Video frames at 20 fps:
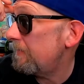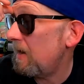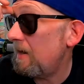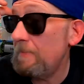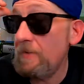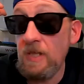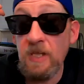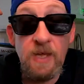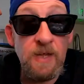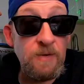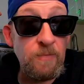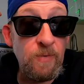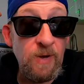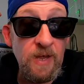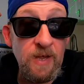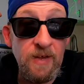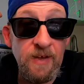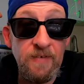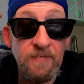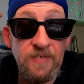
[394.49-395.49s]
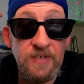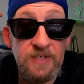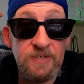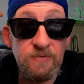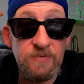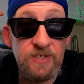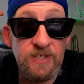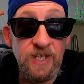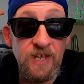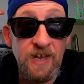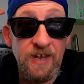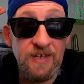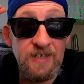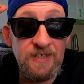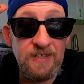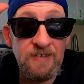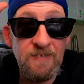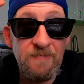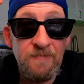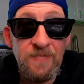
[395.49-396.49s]
I'm a lightweight, and this was like,
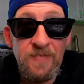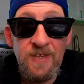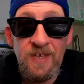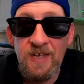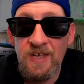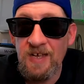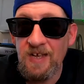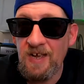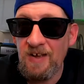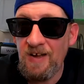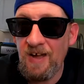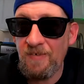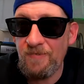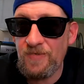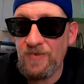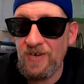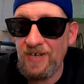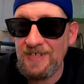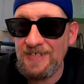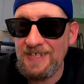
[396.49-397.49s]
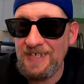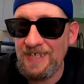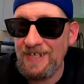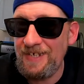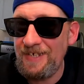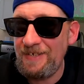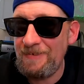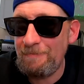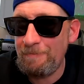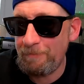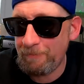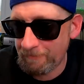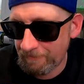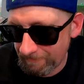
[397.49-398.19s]
after I did it,